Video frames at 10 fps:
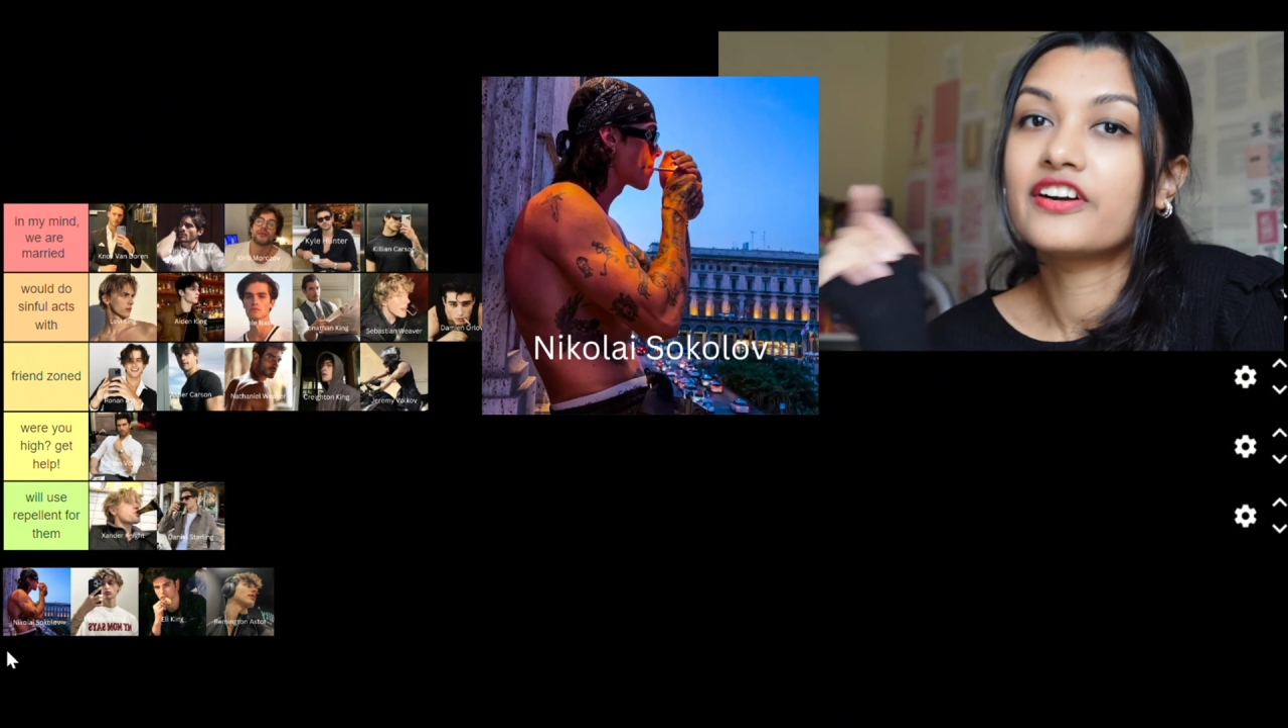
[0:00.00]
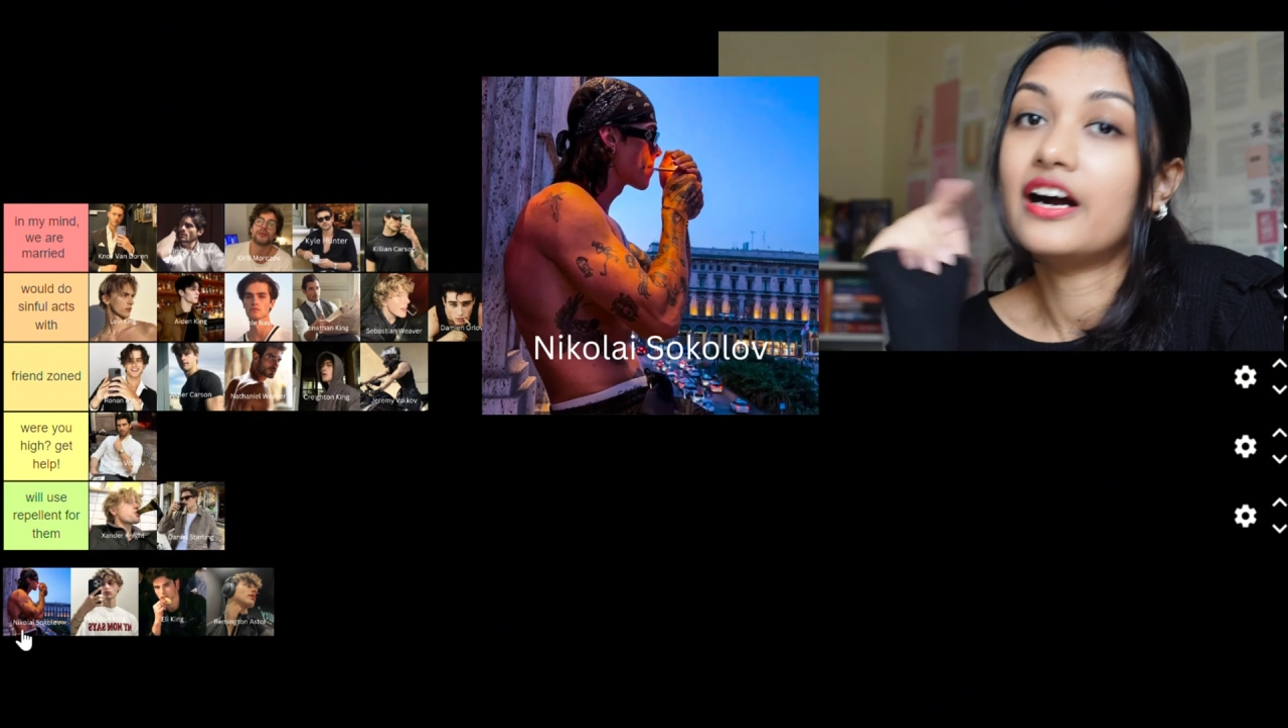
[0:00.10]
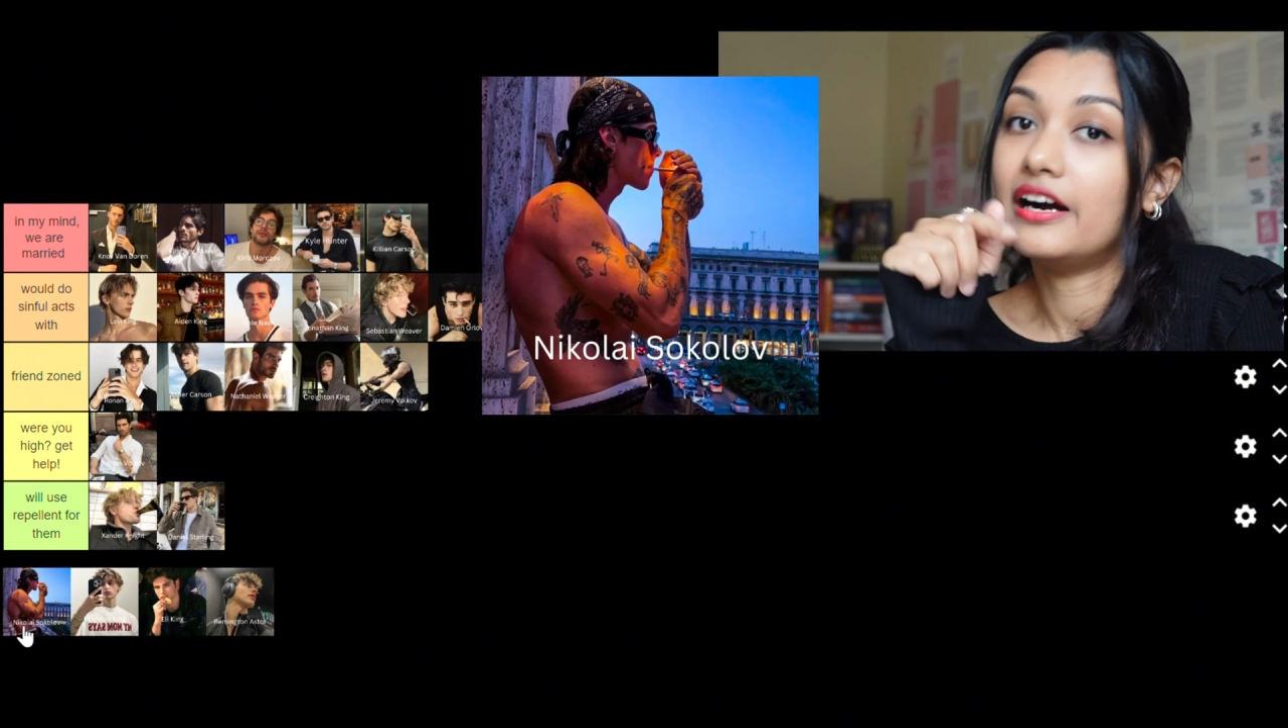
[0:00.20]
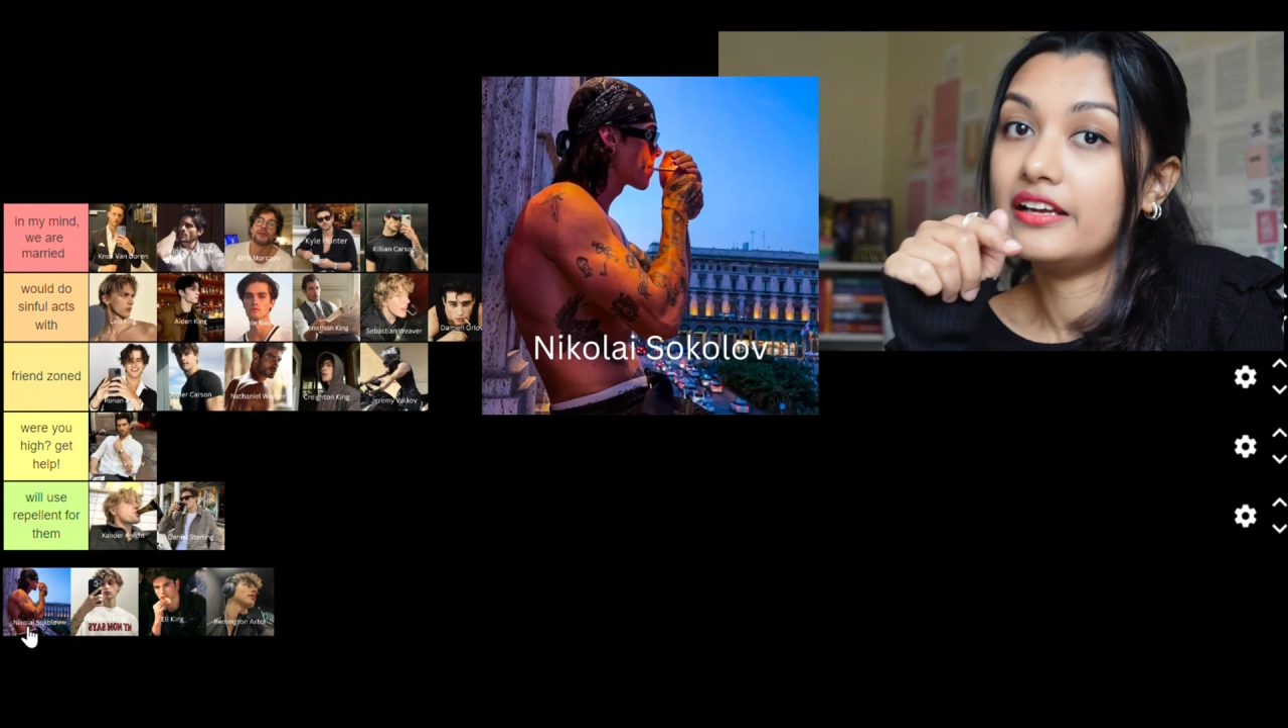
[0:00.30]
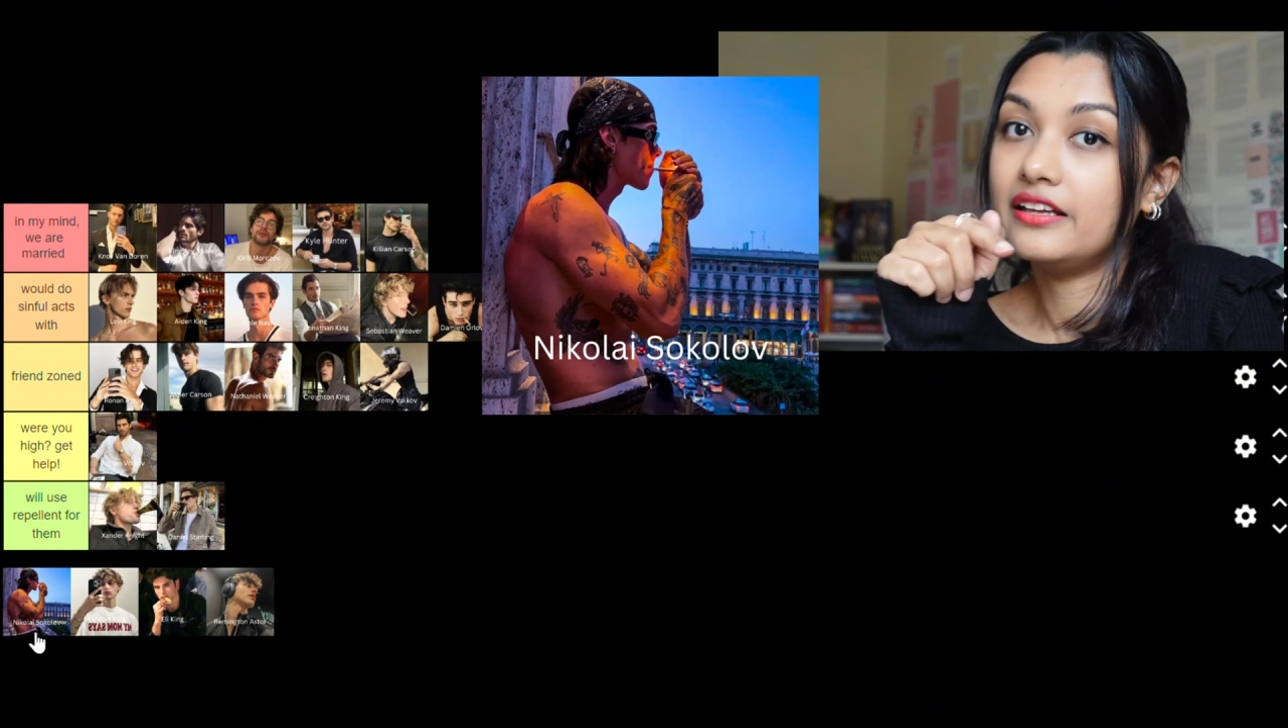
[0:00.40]

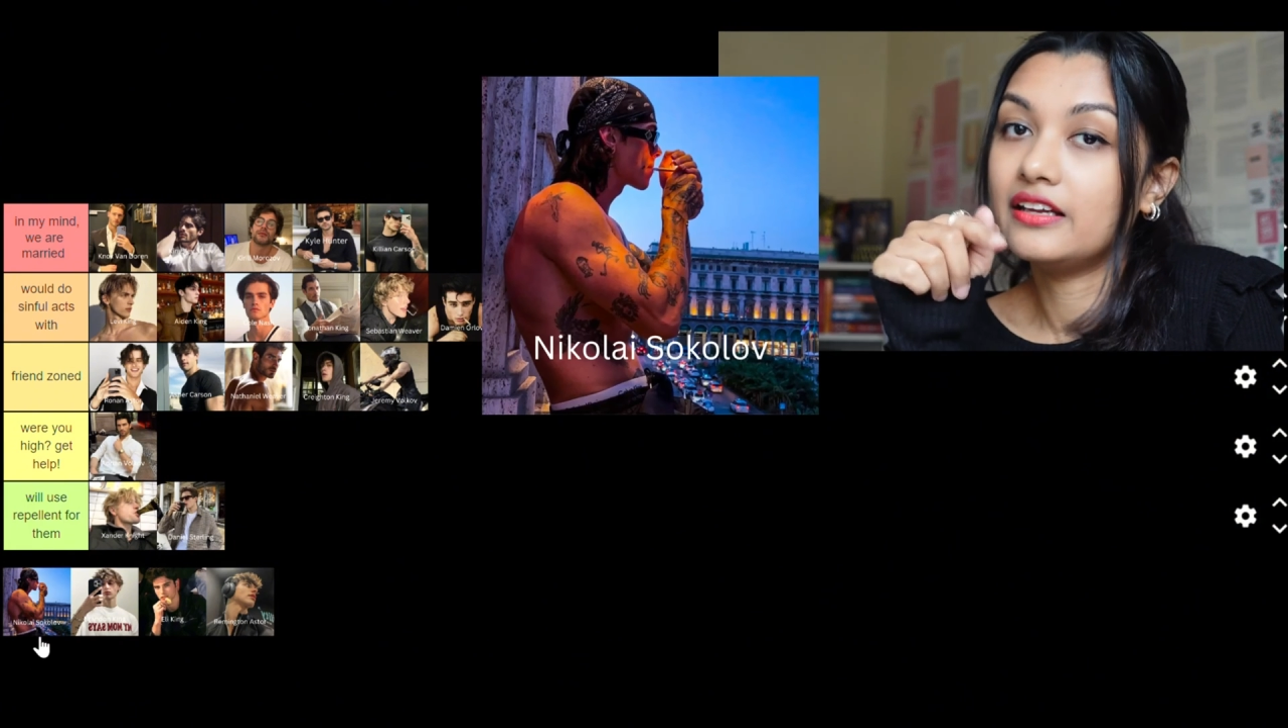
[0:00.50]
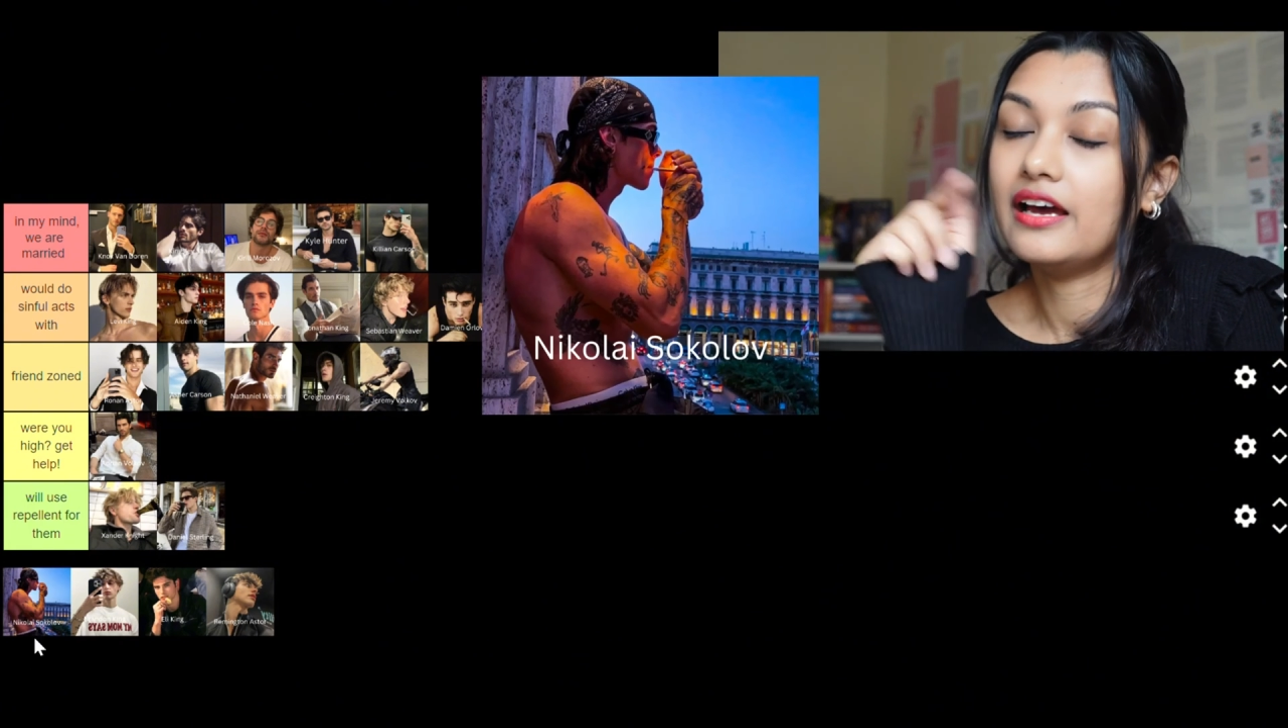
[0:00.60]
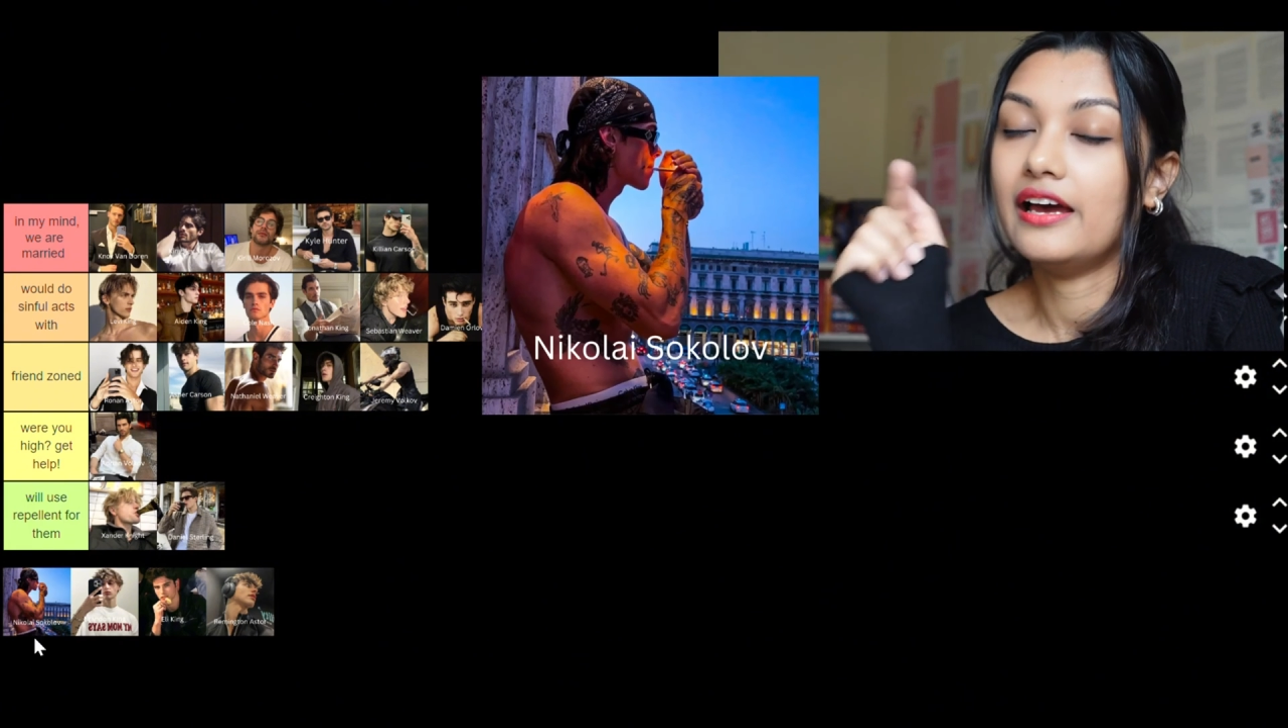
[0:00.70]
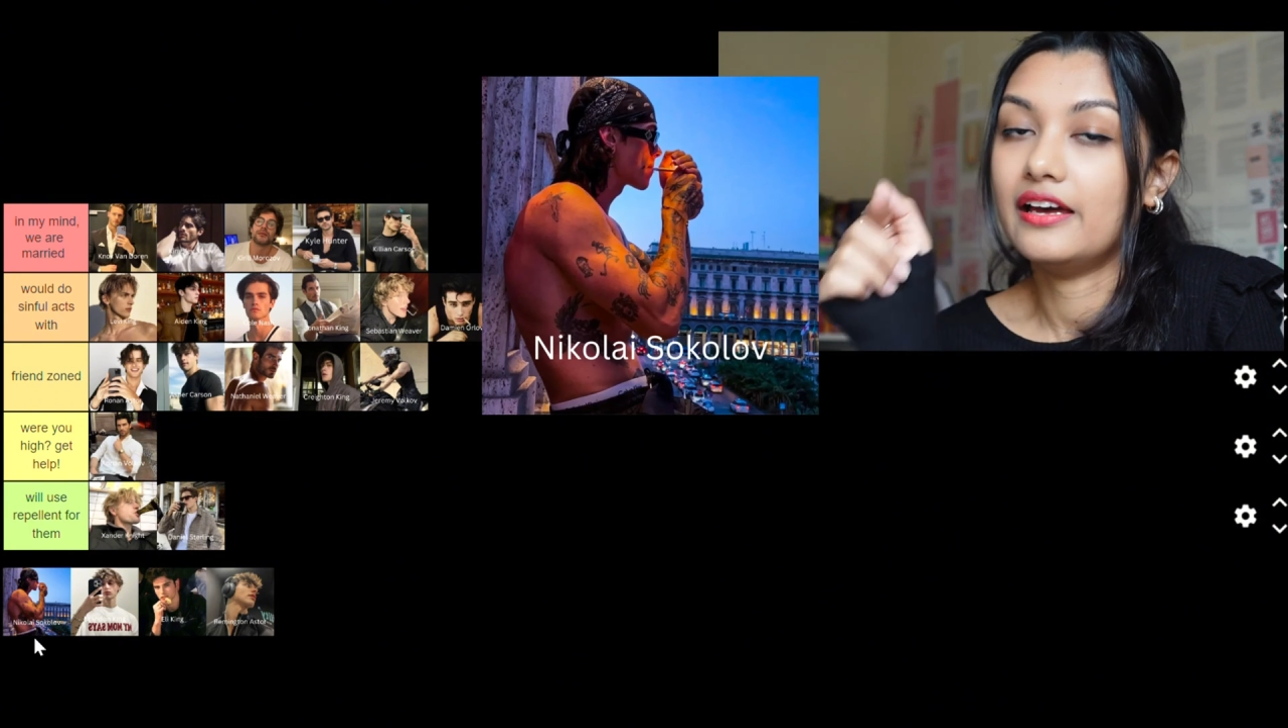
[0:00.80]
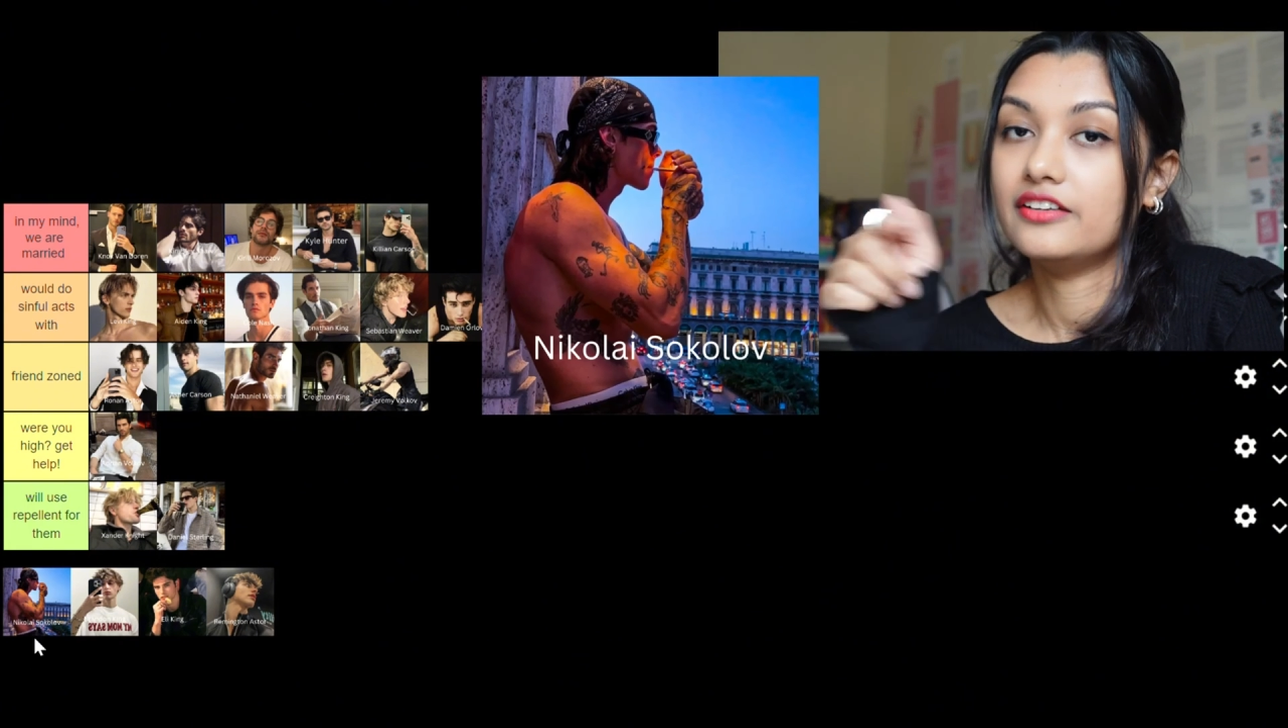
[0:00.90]
Kyle
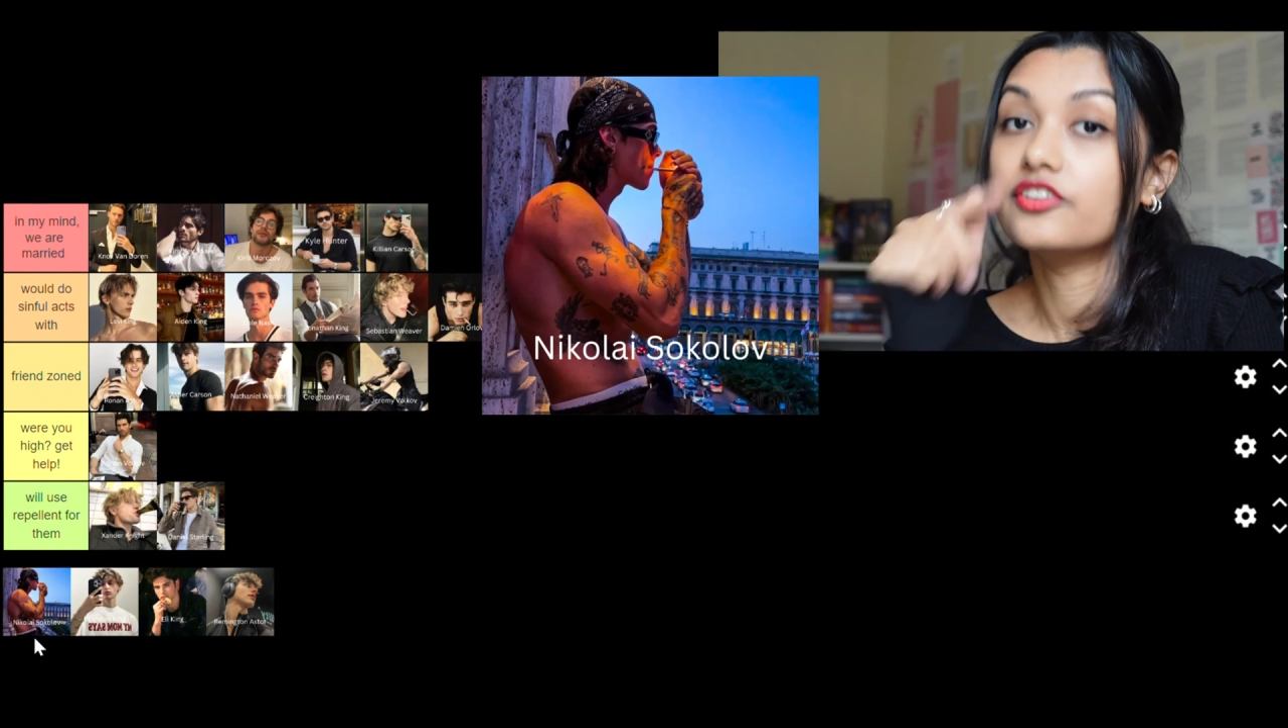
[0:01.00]
and